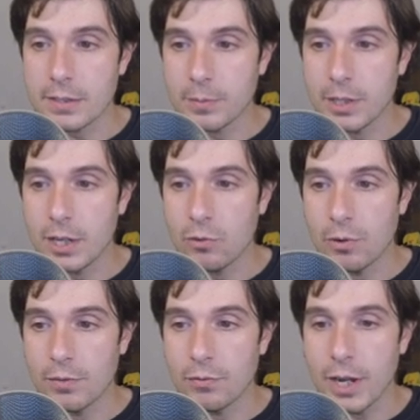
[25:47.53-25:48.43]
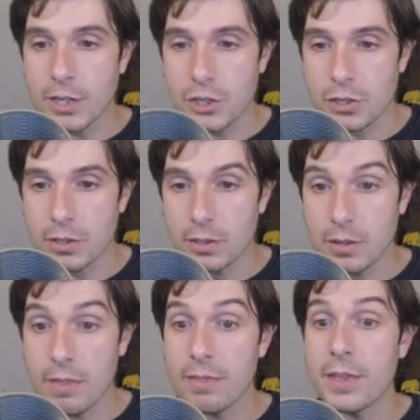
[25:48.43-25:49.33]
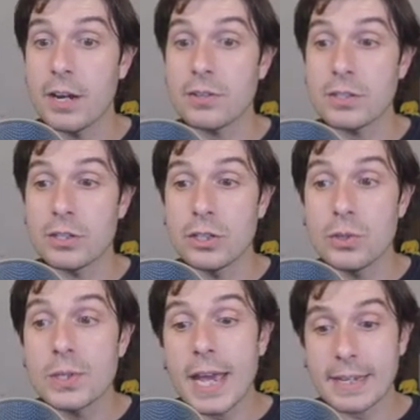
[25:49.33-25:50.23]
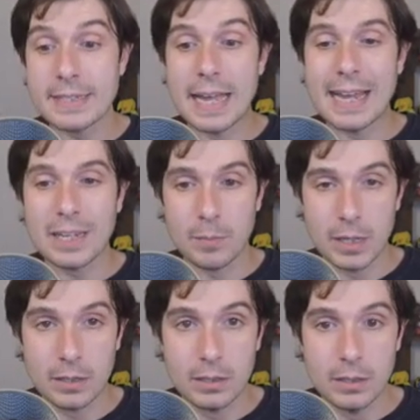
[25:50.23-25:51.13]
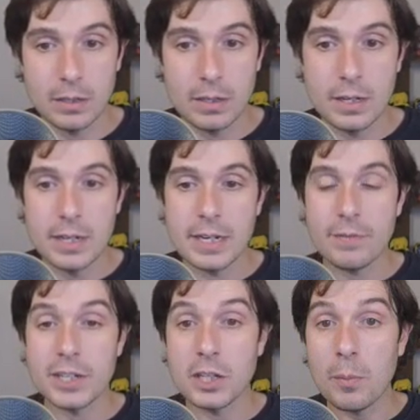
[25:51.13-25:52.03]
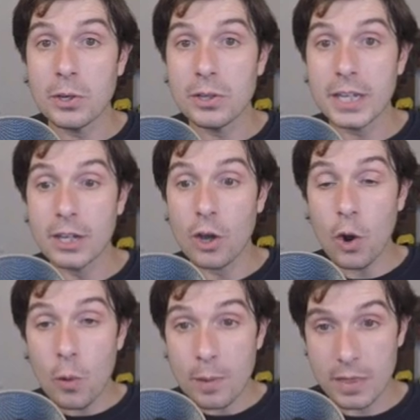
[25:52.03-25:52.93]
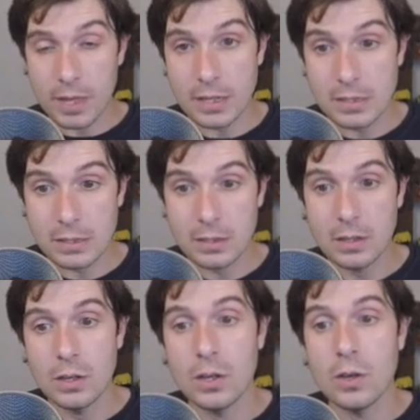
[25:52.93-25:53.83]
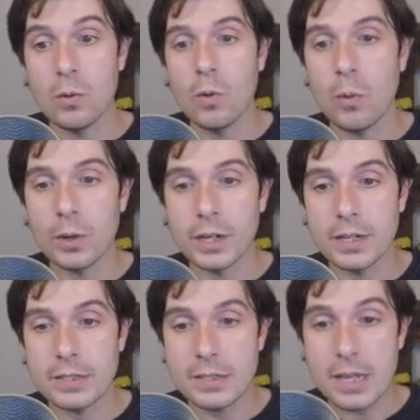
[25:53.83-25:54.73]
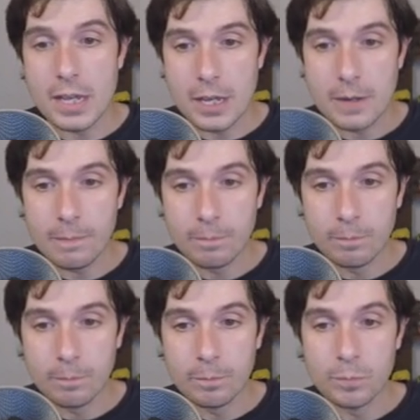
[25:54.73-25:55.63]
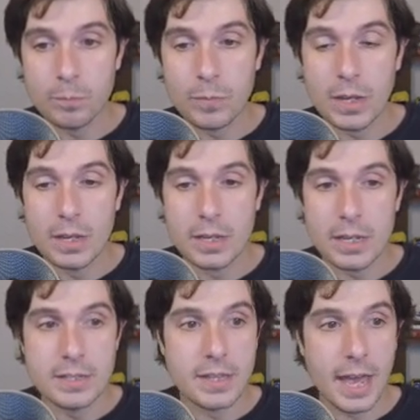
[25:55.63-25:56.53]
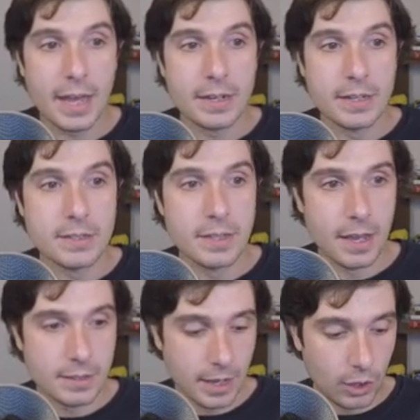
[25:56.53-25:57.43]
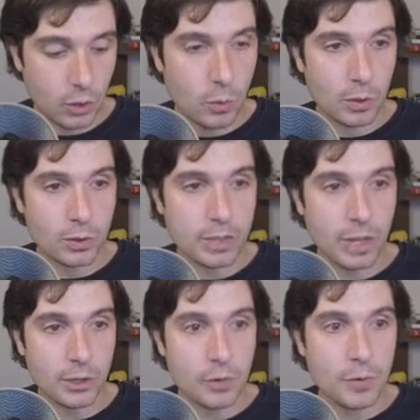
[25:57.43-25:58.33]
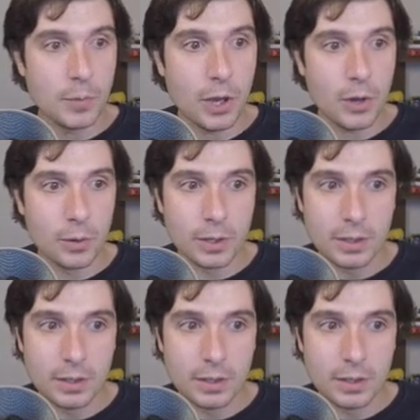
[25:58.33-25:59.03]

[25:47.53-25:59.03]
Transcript: I'm going to hit refresh. There's the new text document. If I double click and open this, what we're going to see is that it says hello world, hello from code.